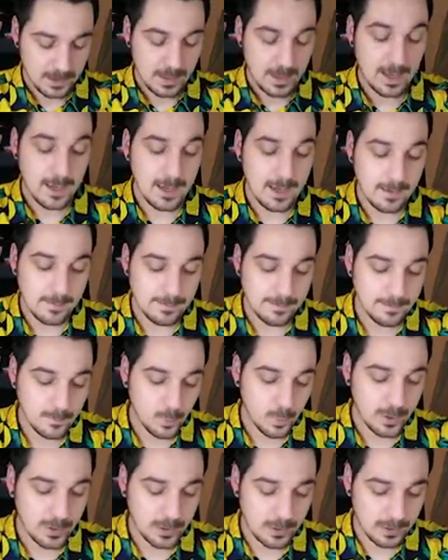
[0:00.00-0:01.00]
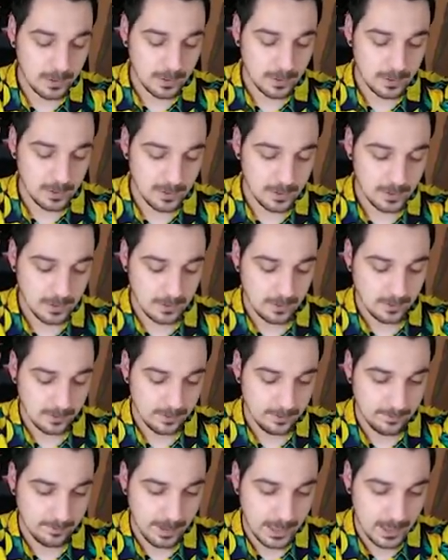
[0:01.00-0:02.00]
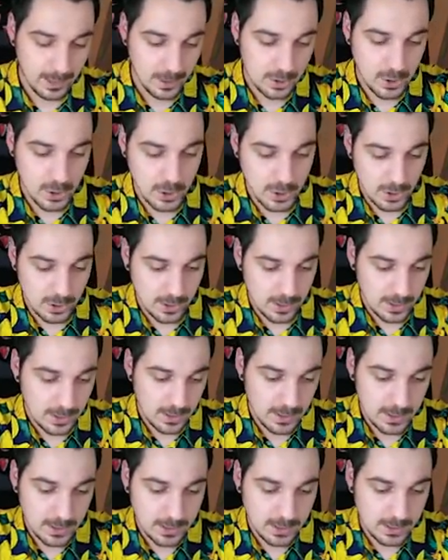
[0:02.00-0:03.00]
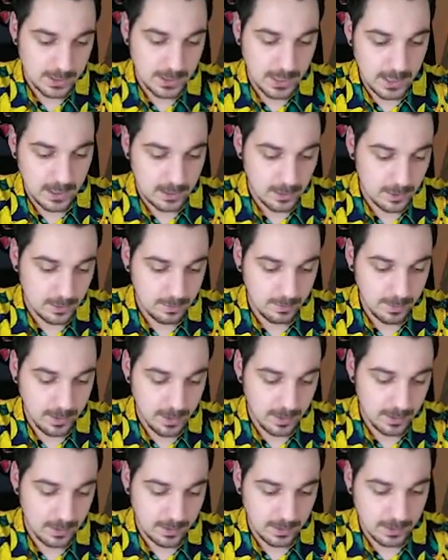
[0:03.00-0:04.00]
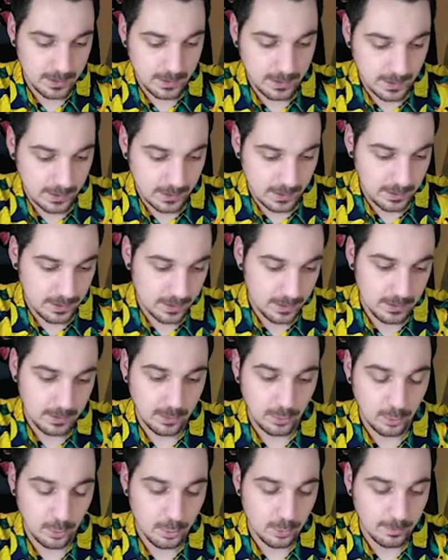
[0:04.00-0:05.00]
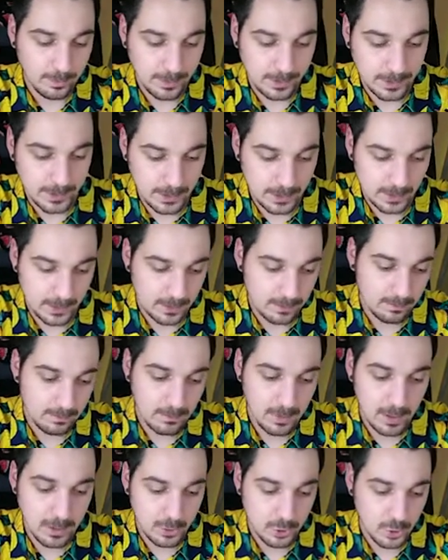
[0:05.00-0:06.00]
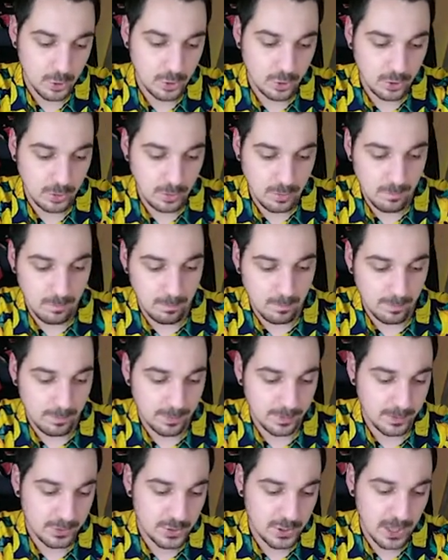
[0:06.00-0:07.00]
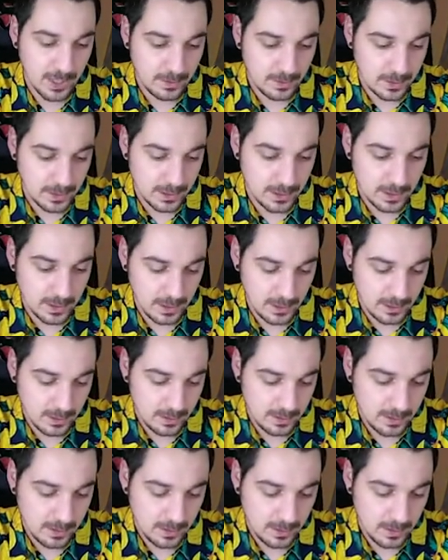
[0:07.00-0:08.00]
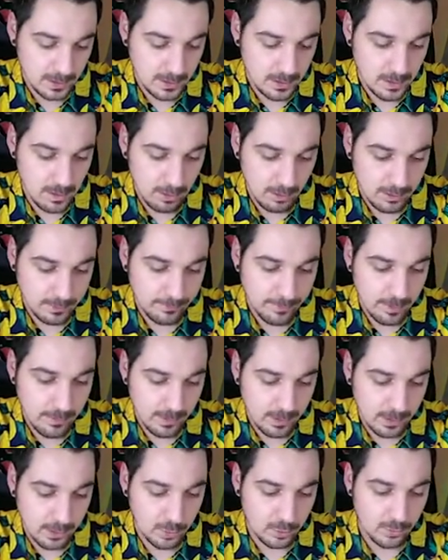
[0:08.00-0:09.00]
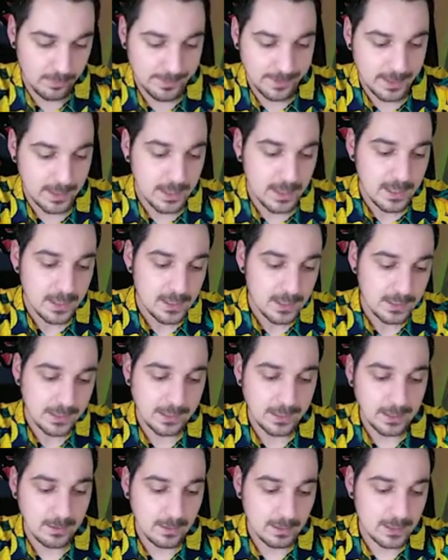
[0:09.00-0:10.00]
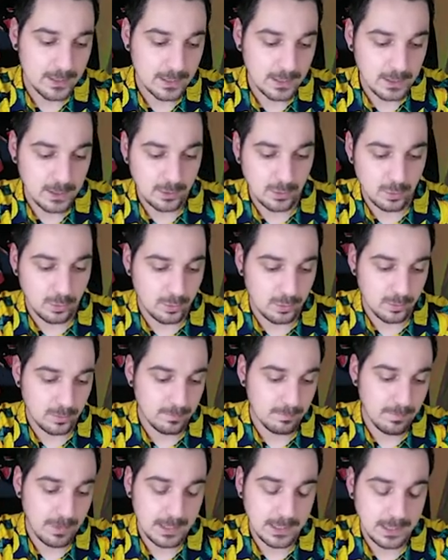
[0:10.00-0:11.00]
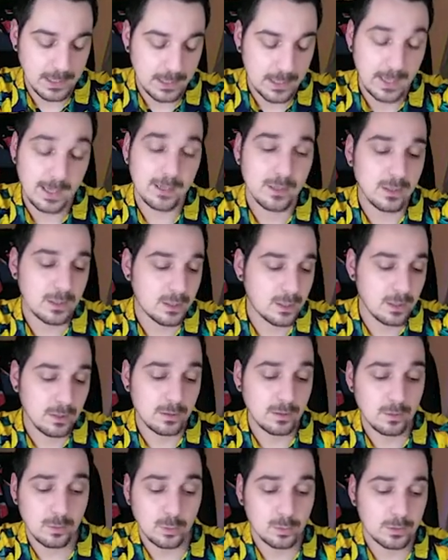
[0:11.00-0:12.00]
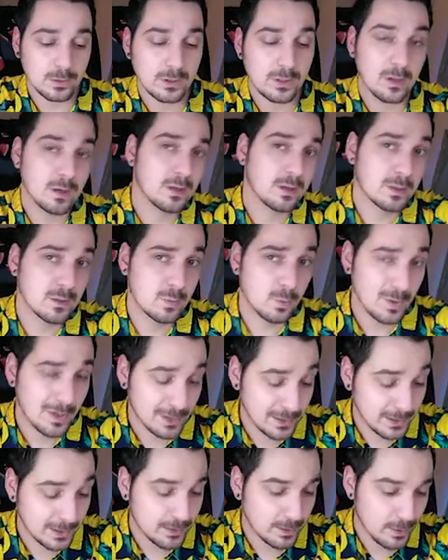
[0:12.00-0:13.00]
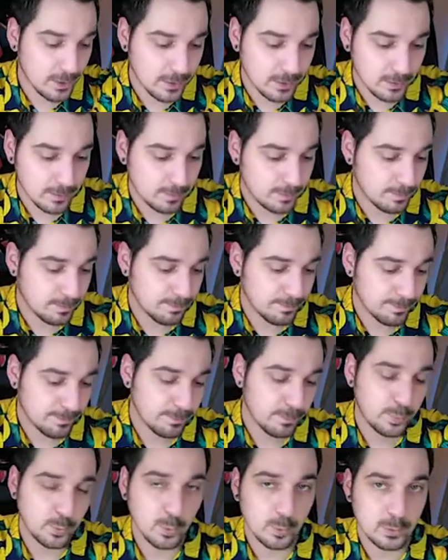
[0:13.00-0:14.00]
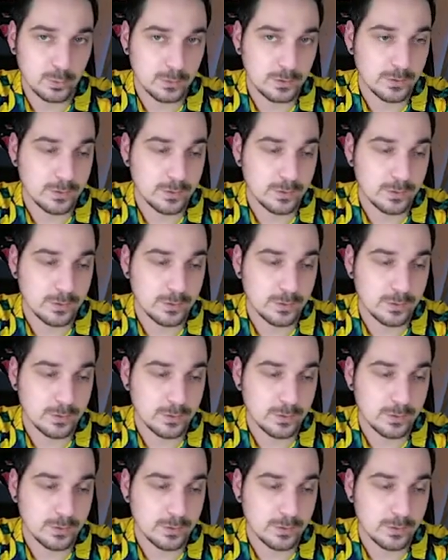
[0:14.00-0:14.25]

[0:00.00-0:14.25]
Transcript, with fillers: Um, water, fire. Skater's Park, Lopunny, Marsh Dump. Chansey, oh, it's very cute. Galarian Zigzagoon, Mankey. I got another golden card as well in another pool.